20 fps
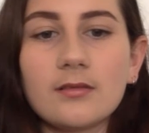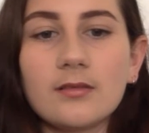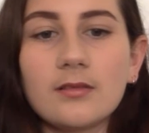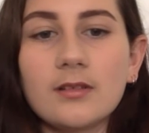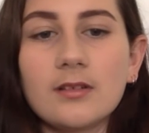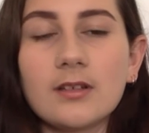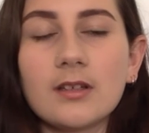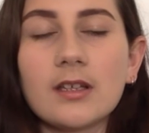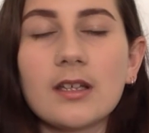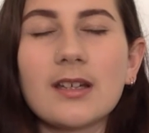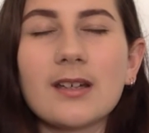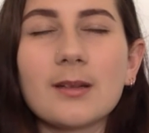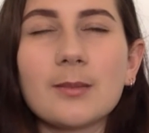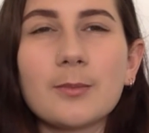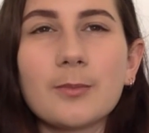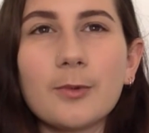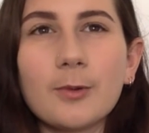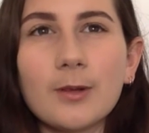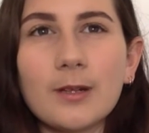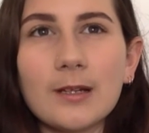you can
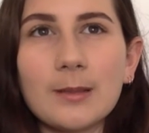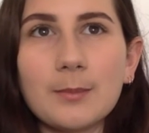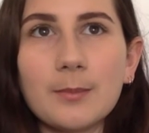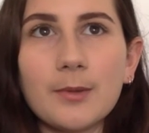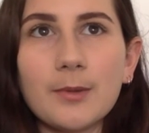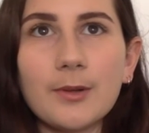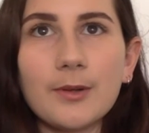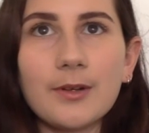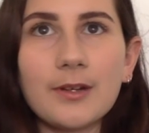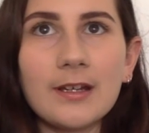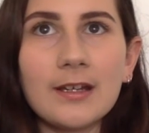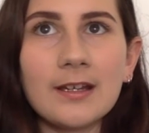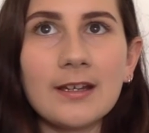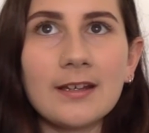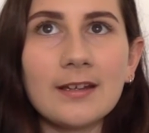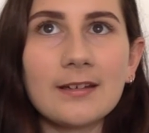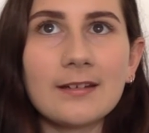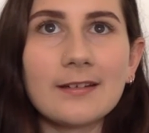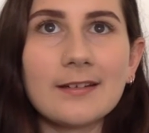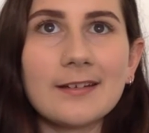get pretty
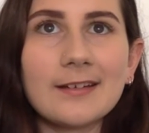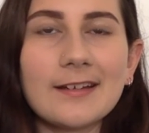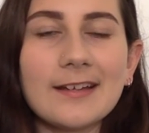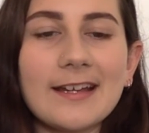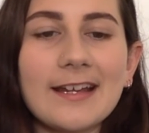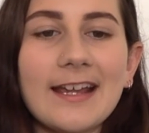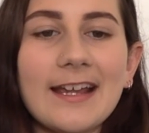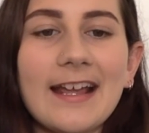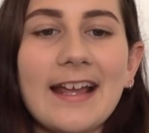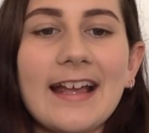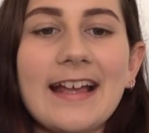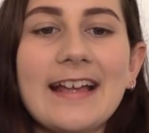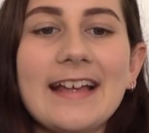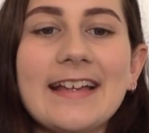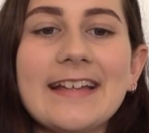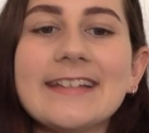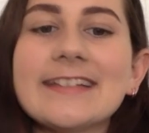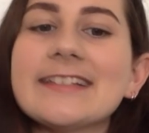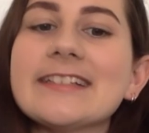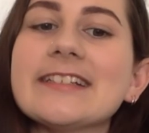moody,
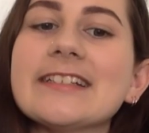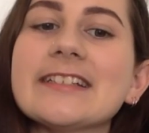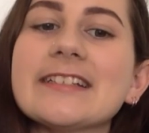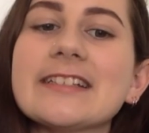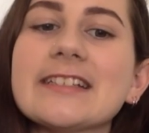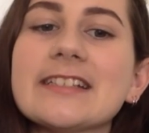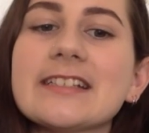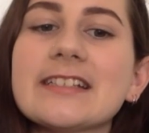and